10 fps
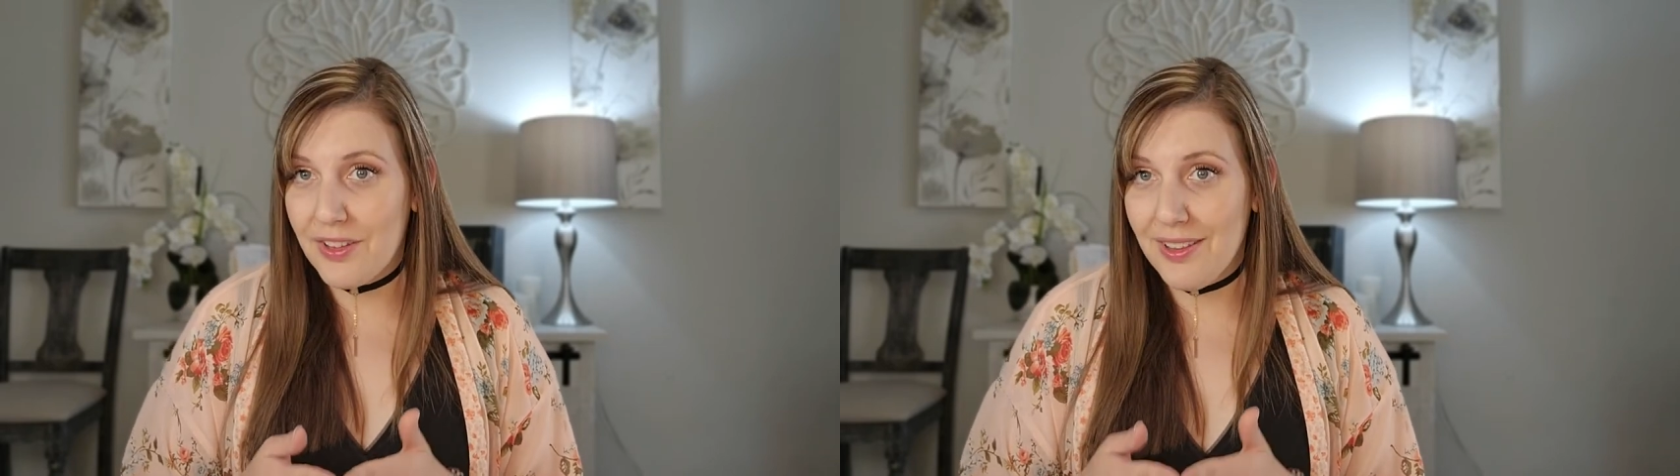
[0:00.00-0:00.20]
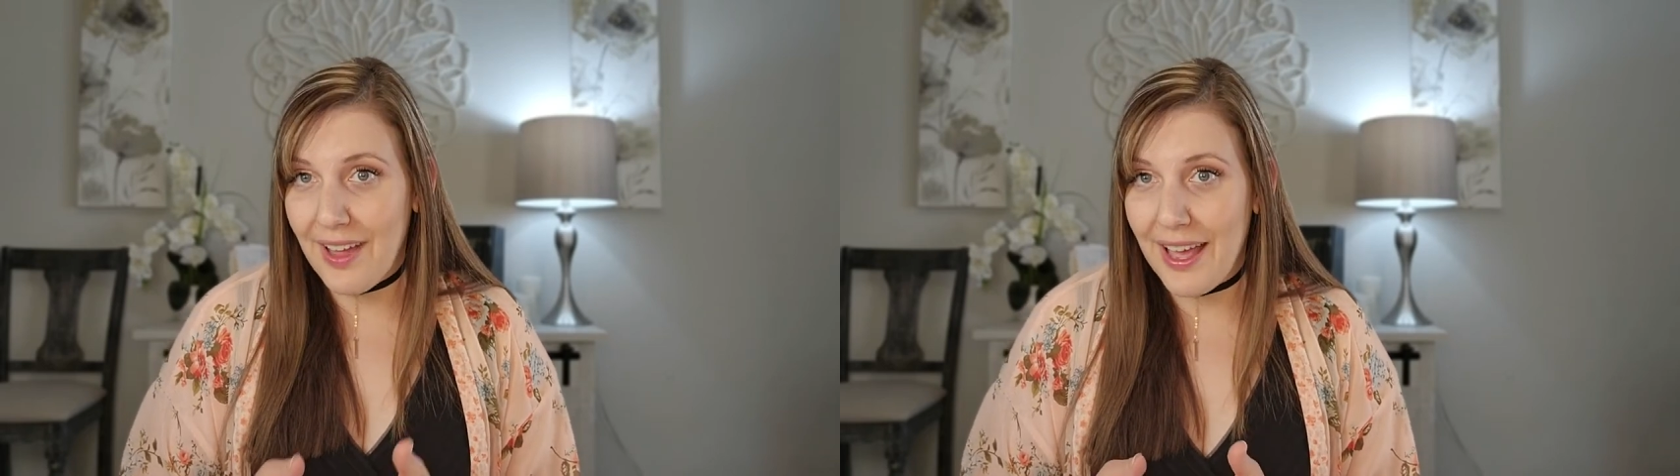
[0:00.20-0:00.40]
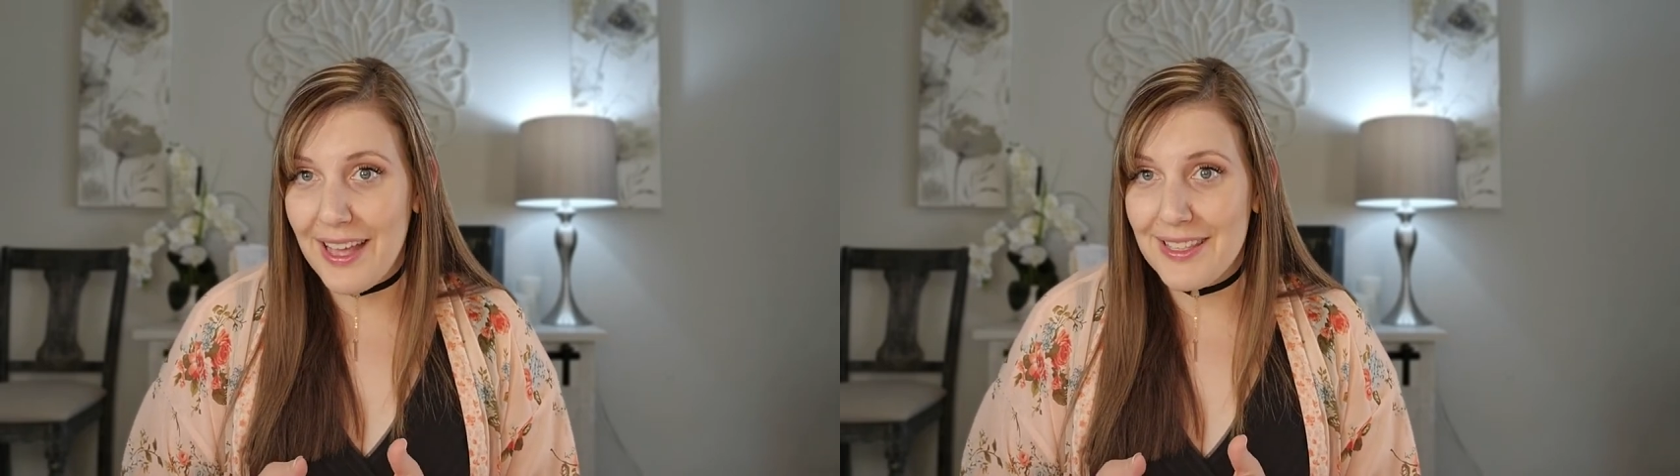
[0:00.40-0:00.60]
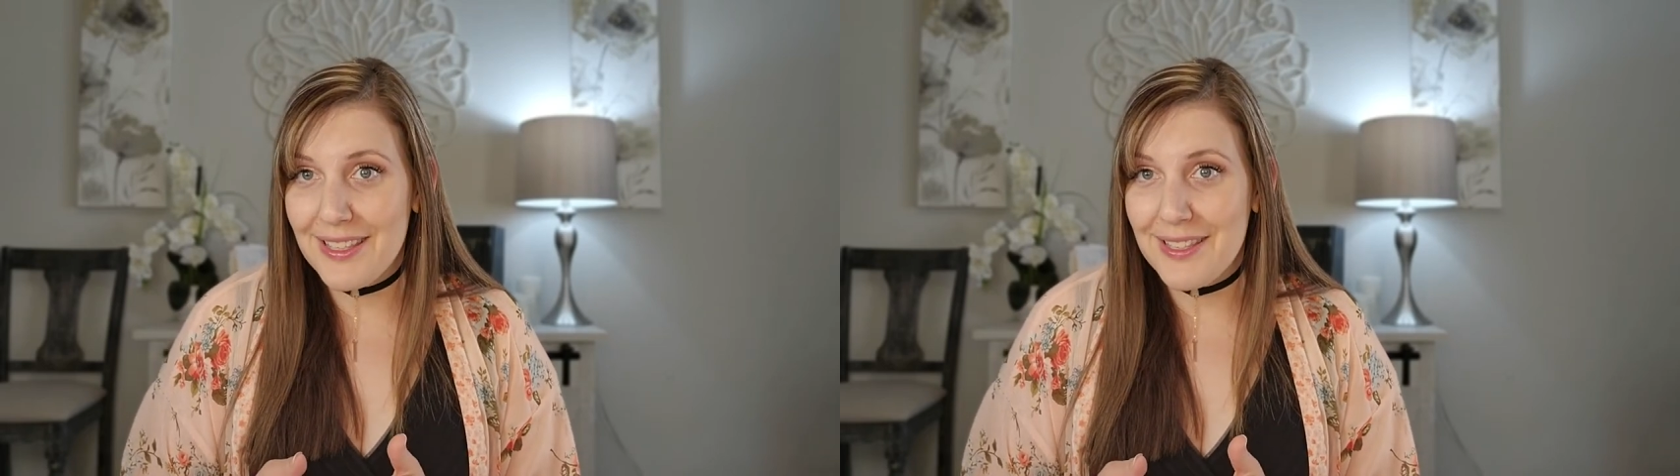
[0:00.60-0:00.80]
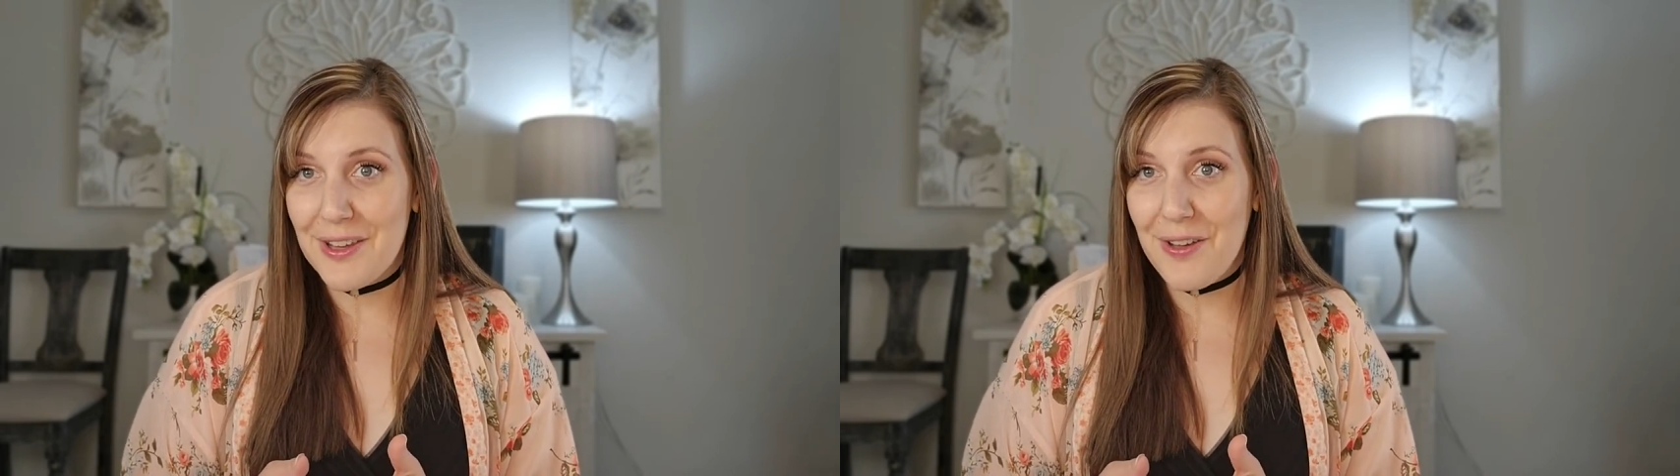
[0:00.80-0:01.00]

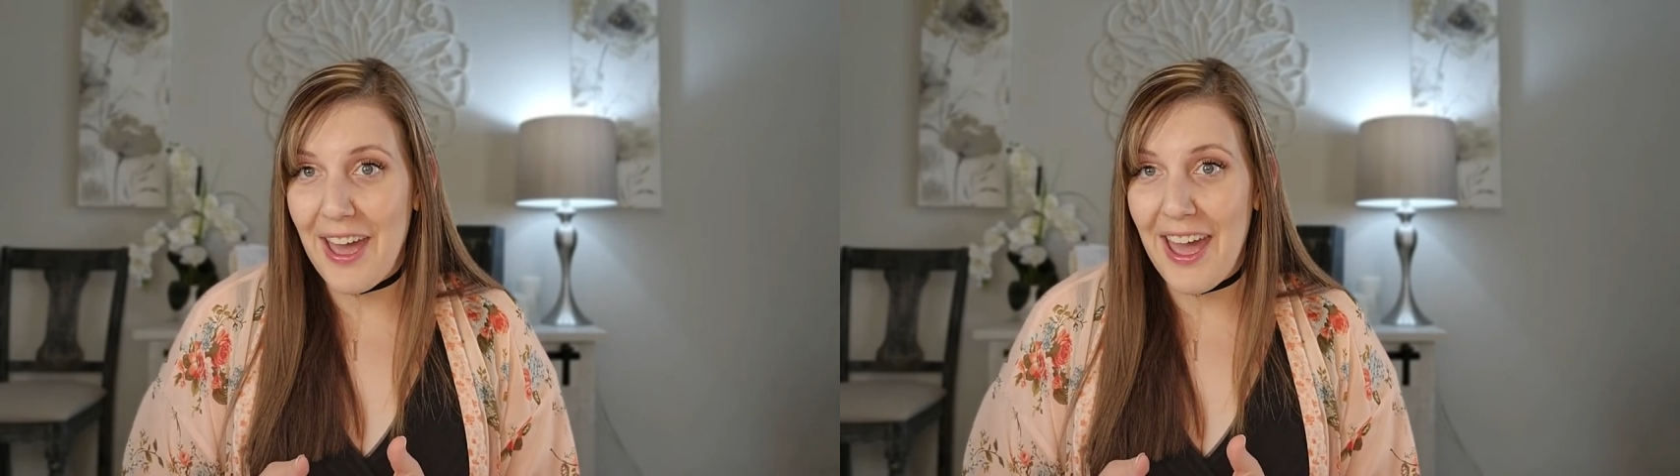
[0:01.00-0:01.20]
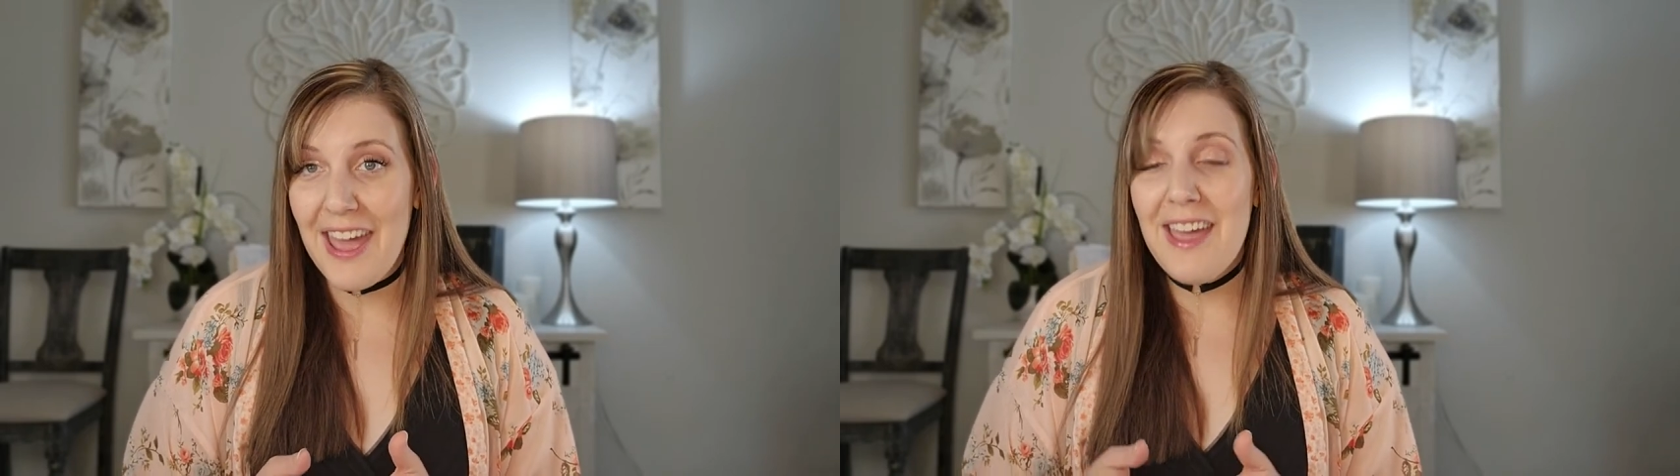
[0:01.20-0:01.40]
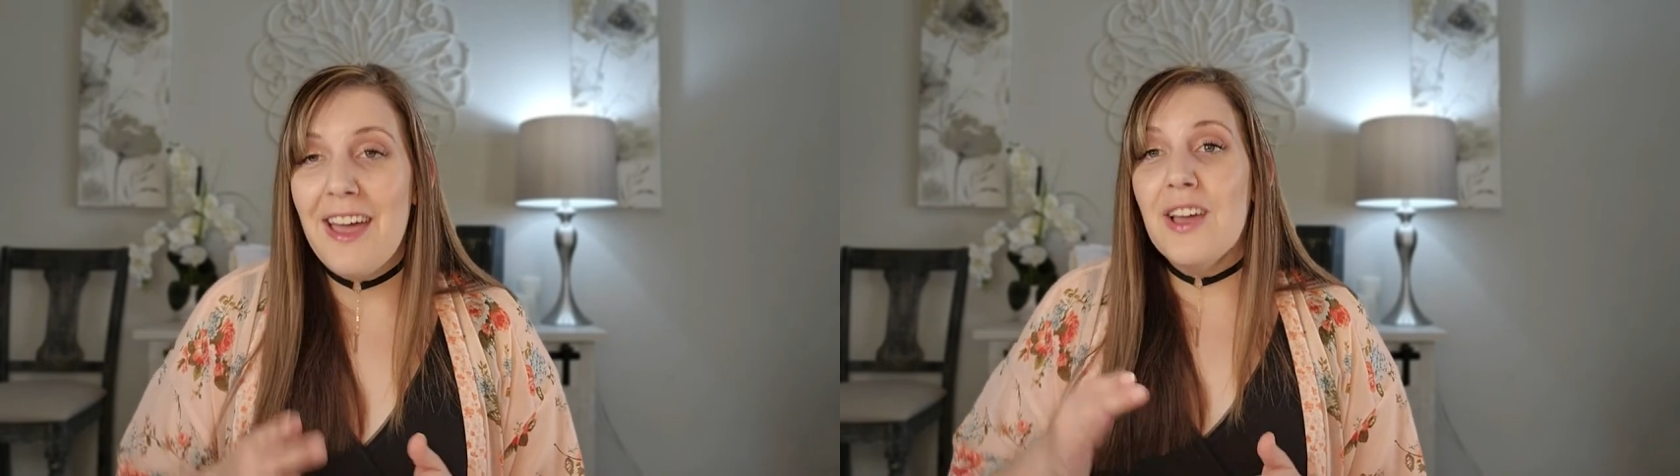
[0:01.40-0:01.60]
clients. Okay.